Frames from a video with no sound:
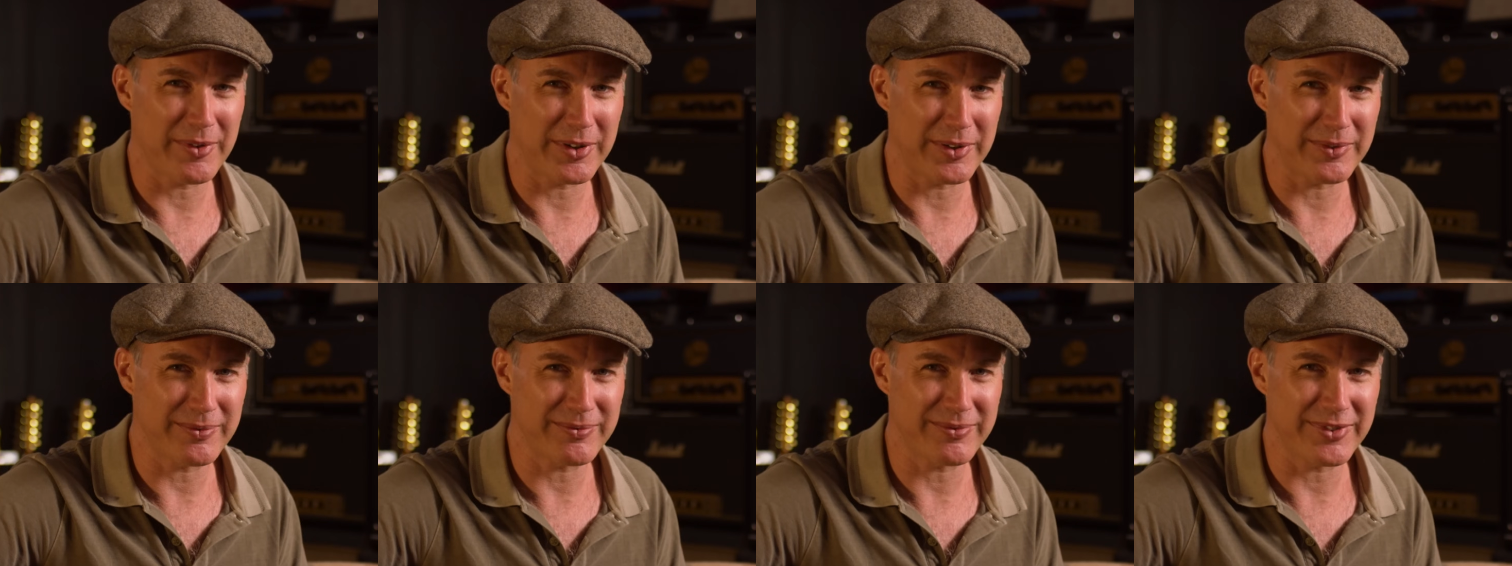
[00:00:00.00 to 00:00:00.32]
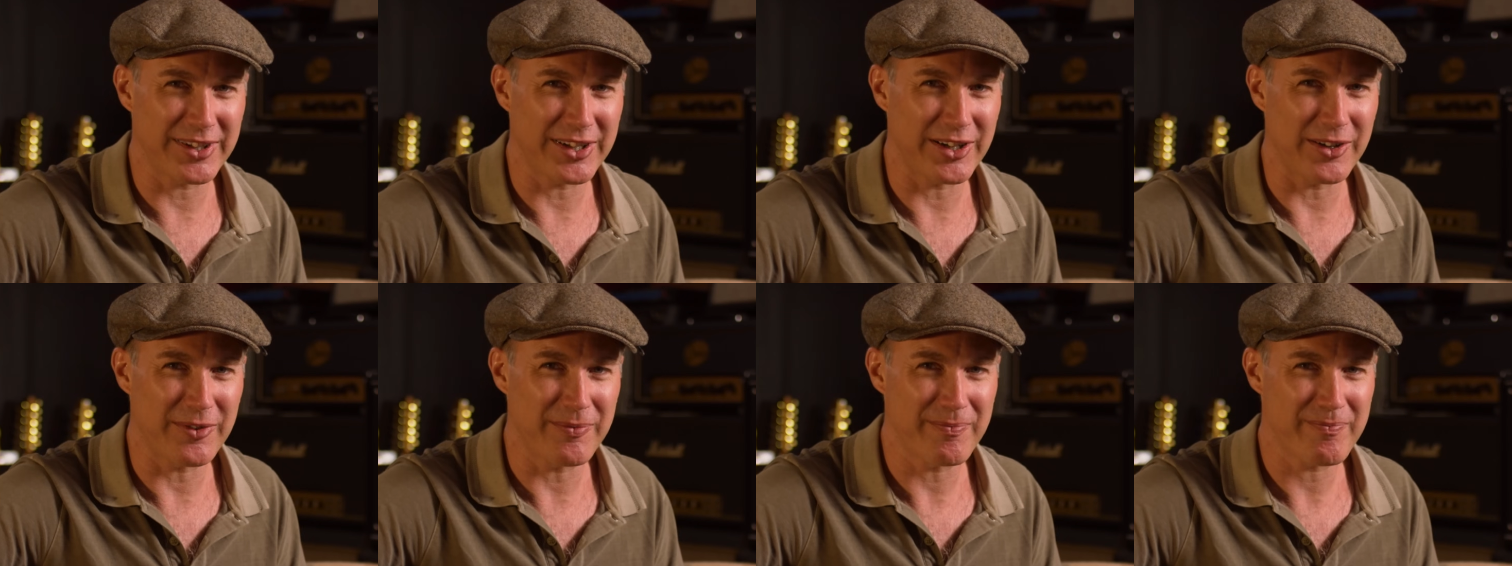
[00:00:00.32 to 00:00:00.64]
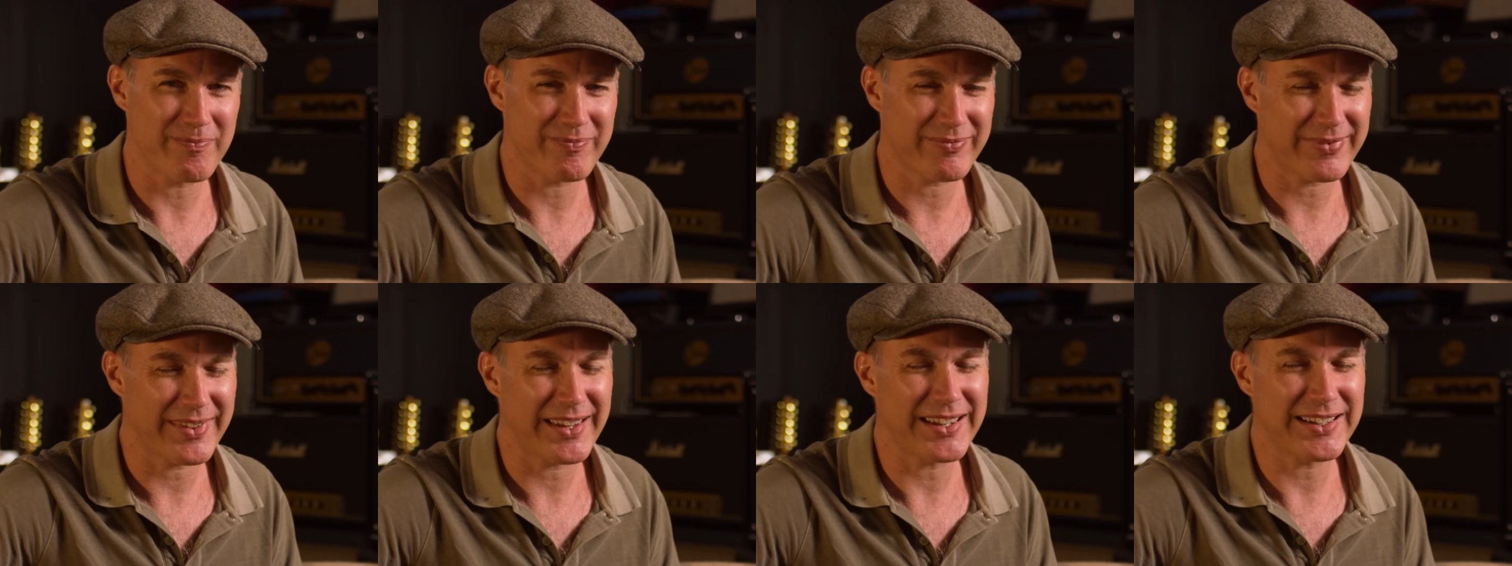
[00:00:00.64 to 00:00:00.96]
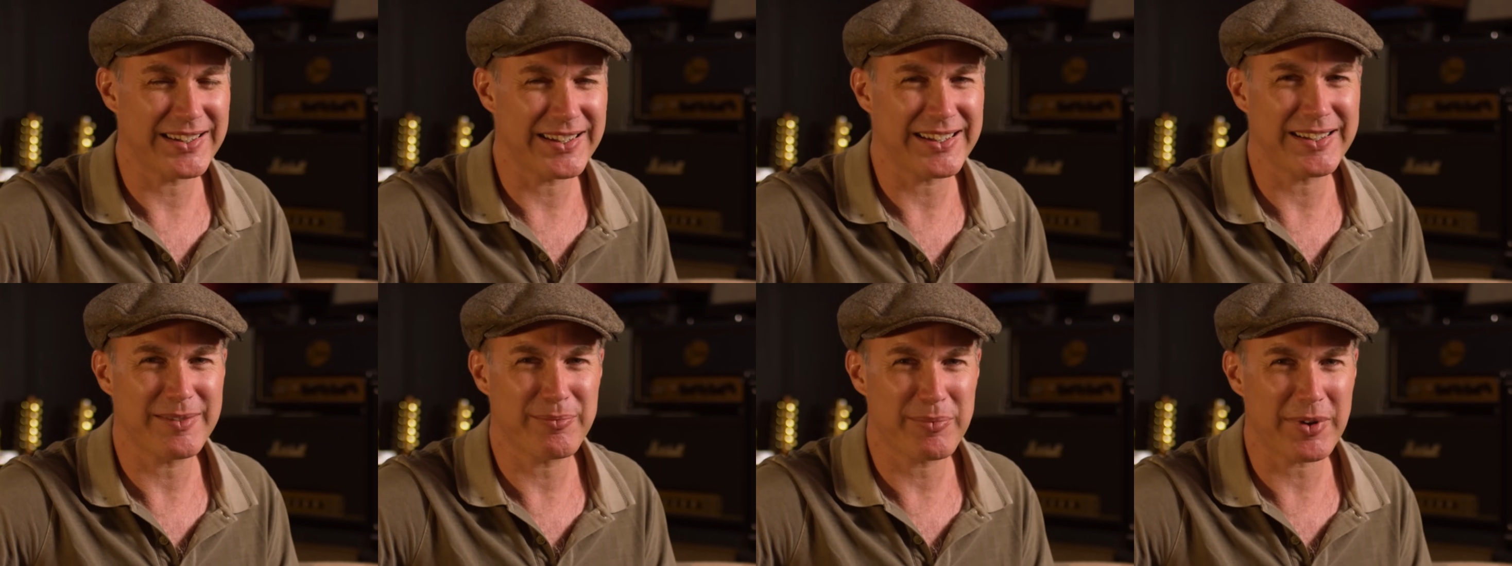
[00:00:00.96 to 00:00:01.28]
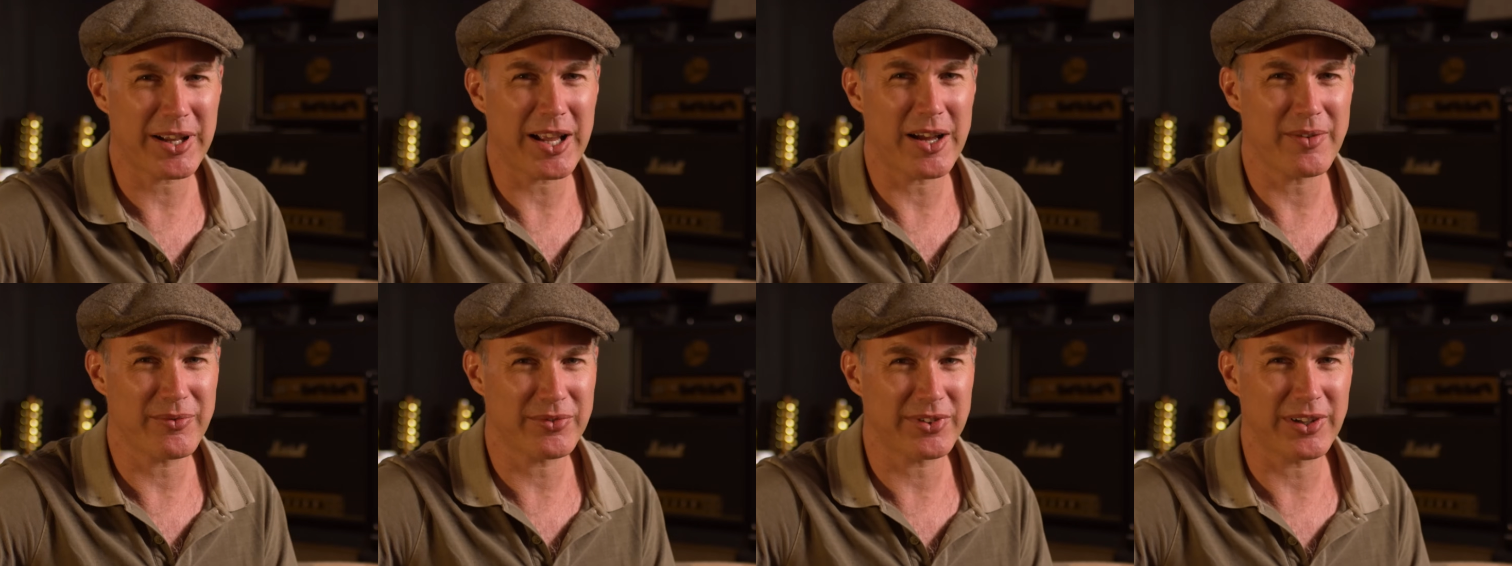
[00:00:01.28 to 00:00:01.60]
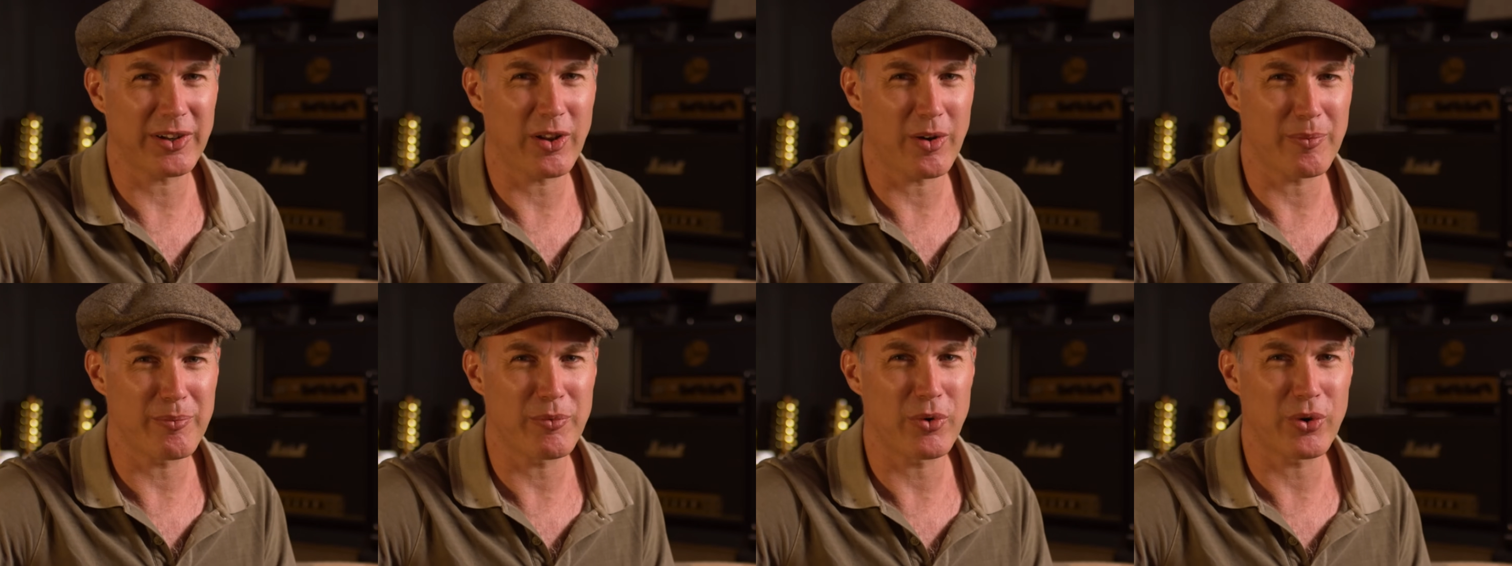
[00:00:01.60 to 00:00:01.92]
And, you know, it, it becomes a
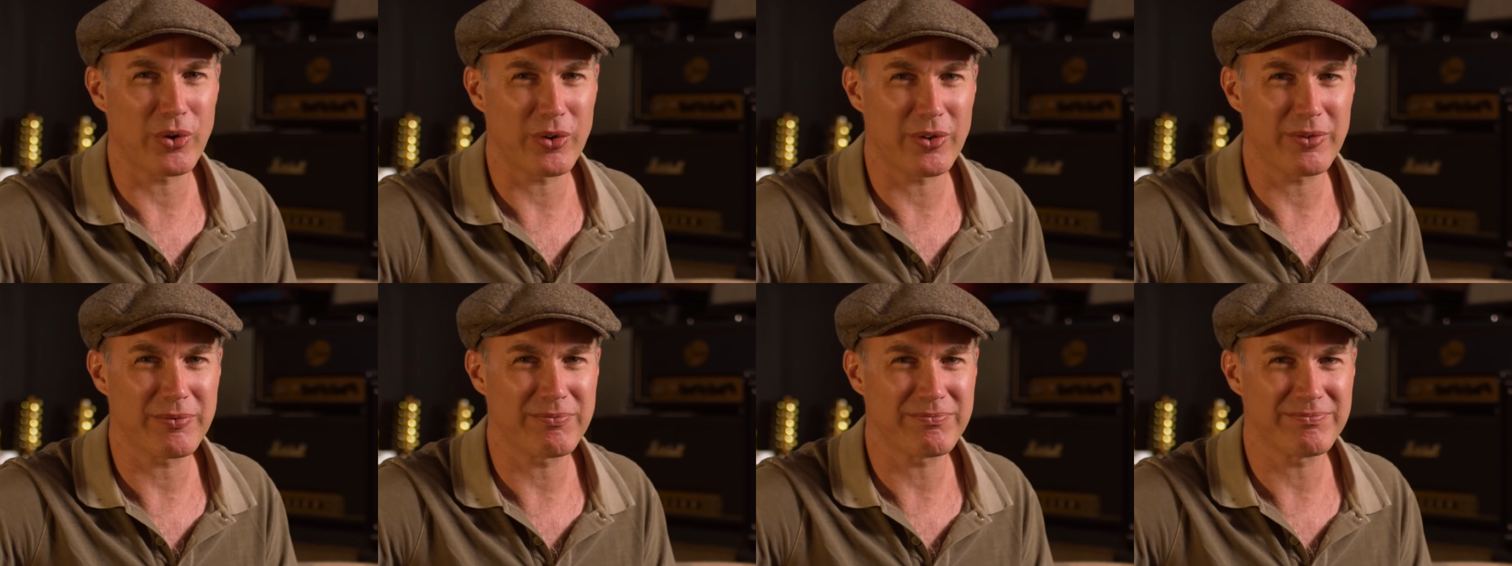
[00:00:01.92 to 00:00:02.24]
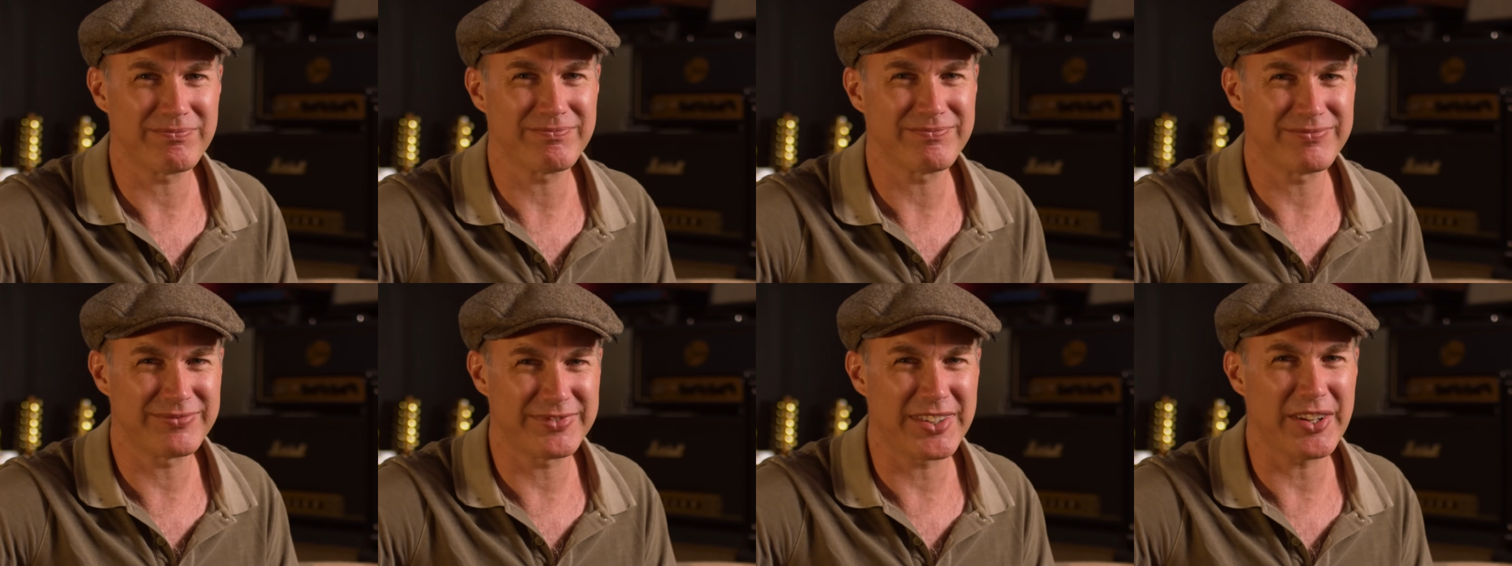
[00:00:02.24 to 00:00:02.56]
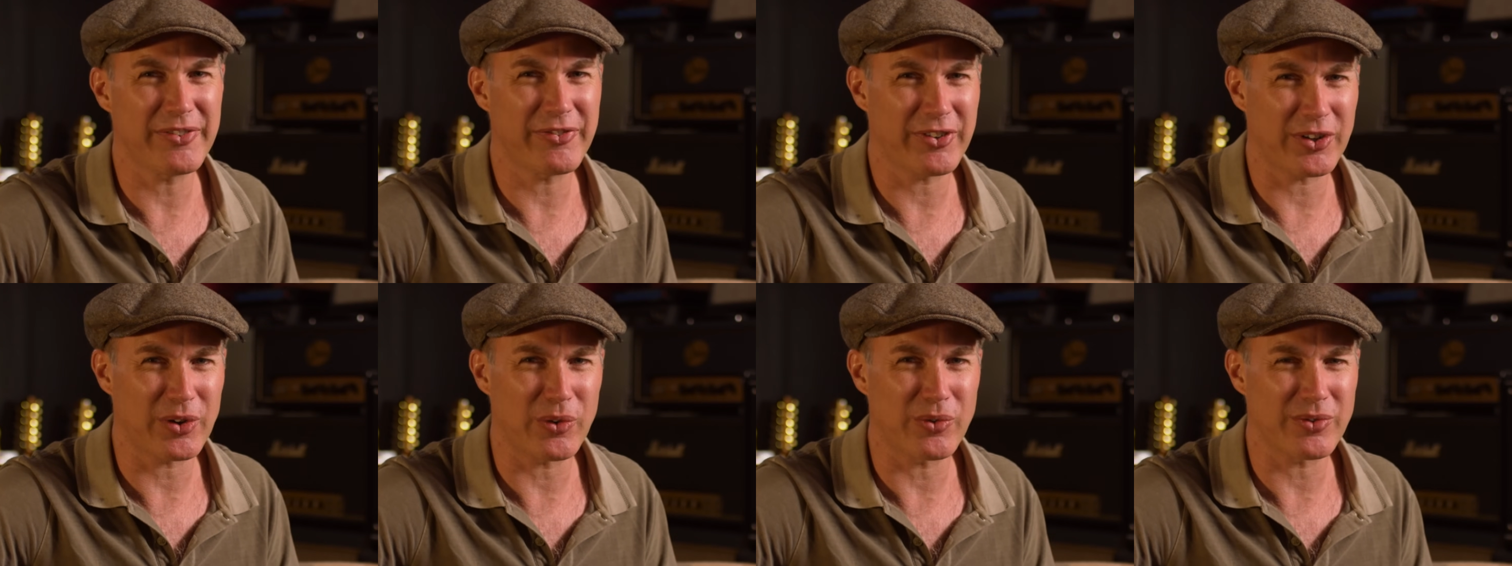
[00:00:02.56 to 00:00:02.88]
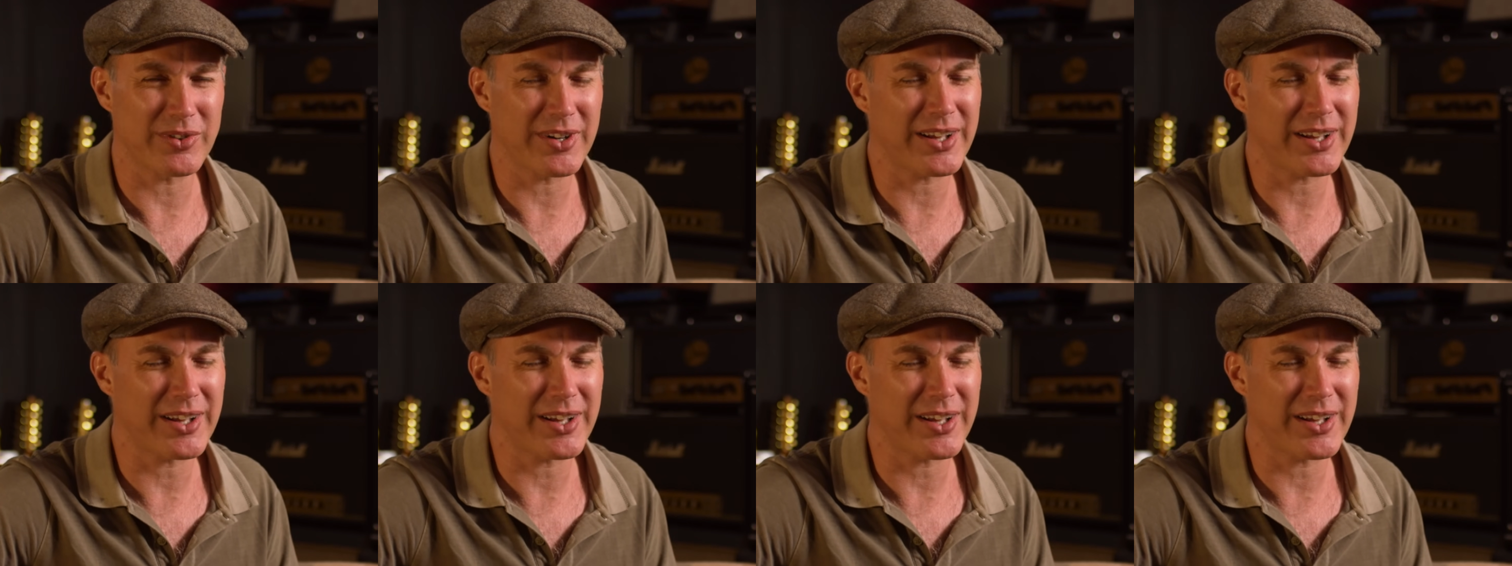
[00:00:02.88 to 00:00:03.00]
lot more difficult.